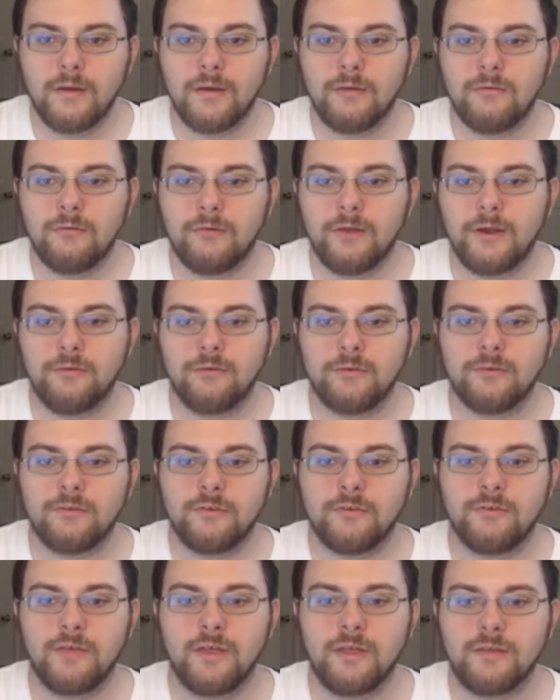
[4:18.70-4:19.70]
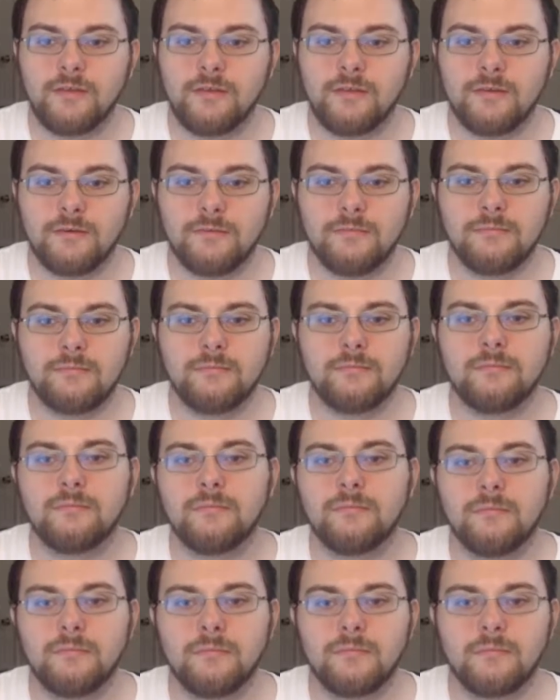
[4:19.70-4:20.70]
Whatever, just eat.
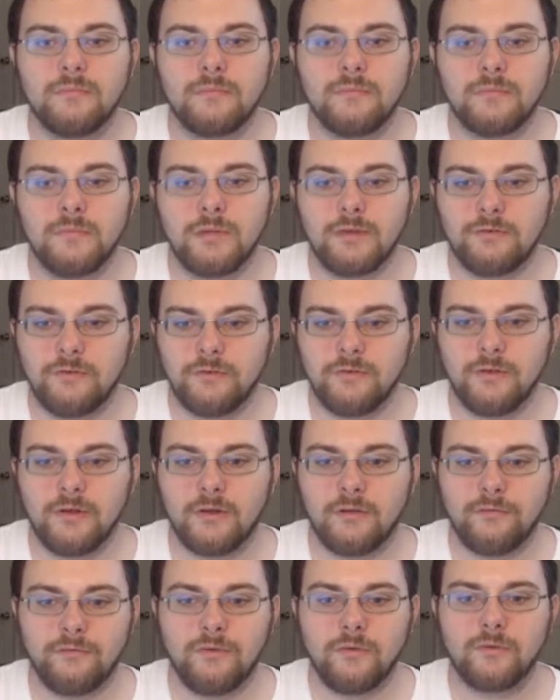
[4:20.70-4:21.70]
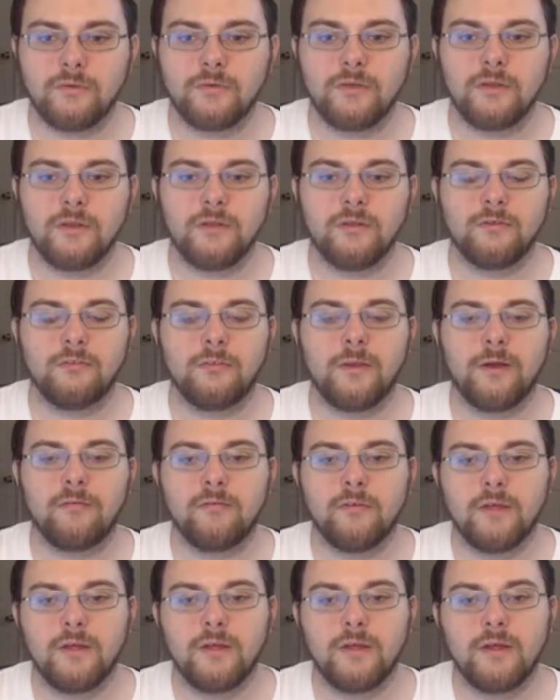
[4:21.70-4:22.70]
And she's trying to force it in his mouth.
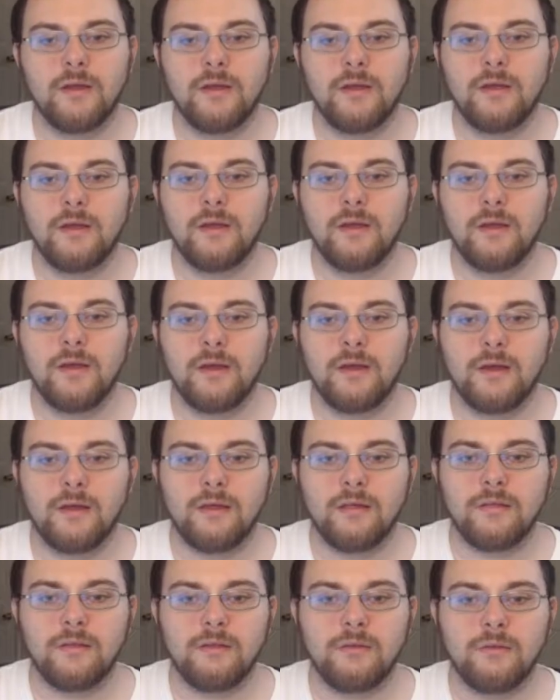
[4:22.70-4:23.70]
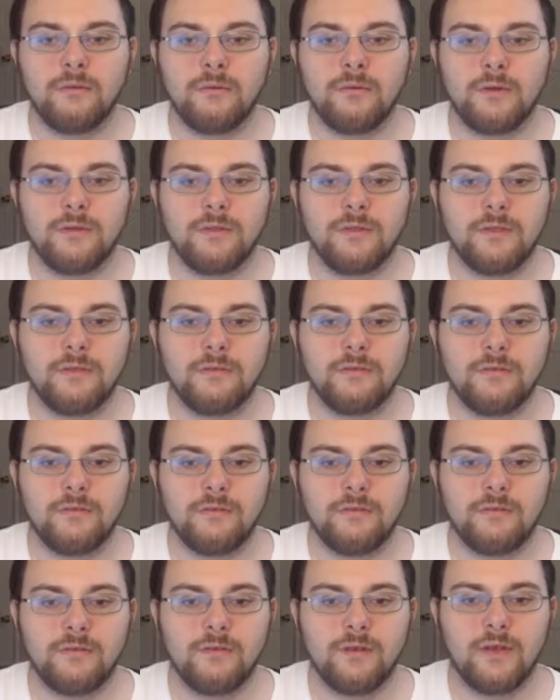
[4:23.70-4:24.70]
Uh, then you eat this
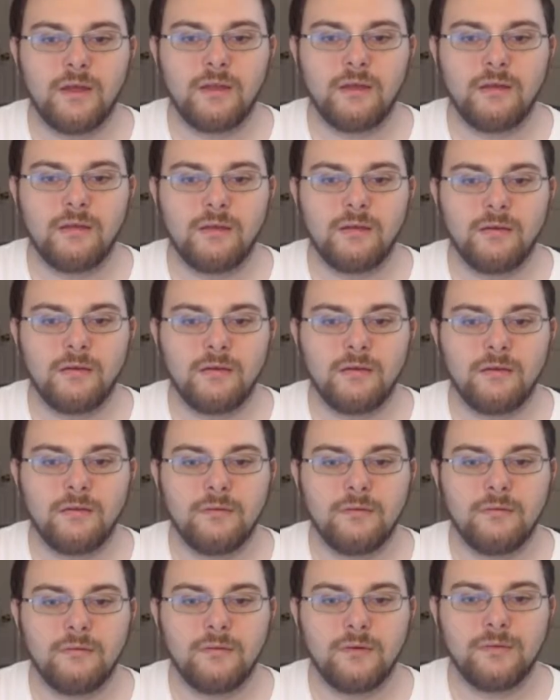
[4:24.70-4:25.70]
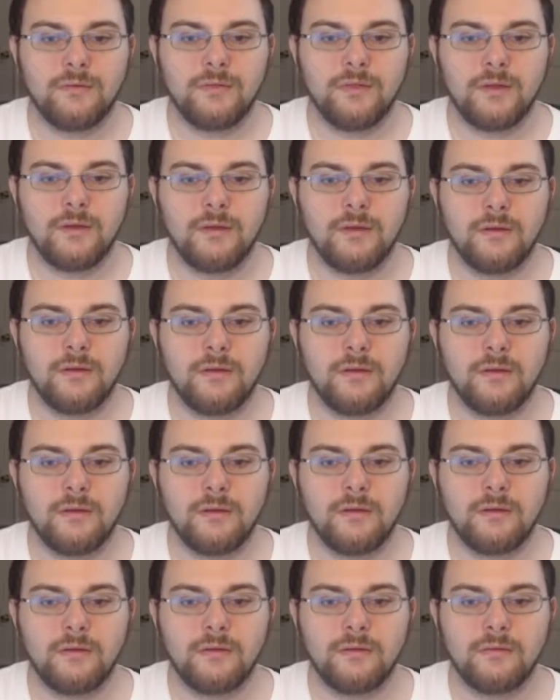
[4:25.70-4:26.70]
instead. What the?
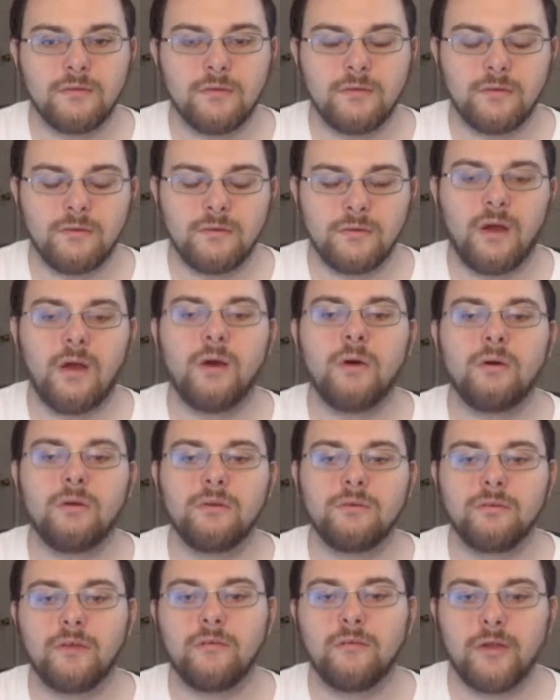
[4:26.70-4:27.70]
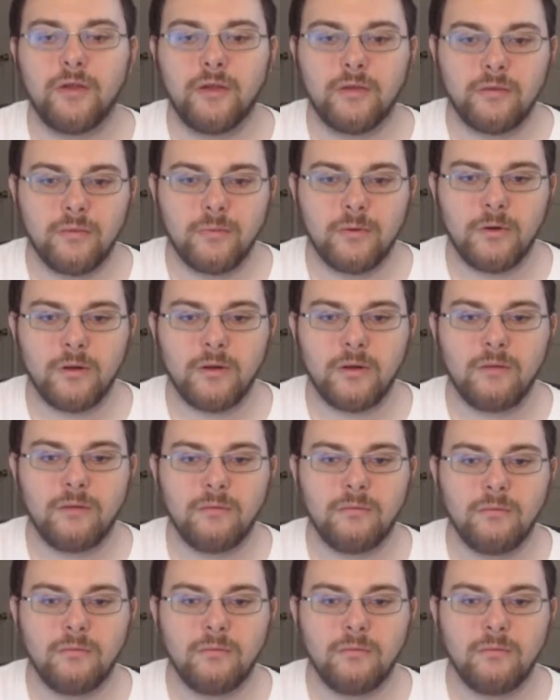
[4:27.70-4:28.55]
So, he, oh, he's giving her the burger.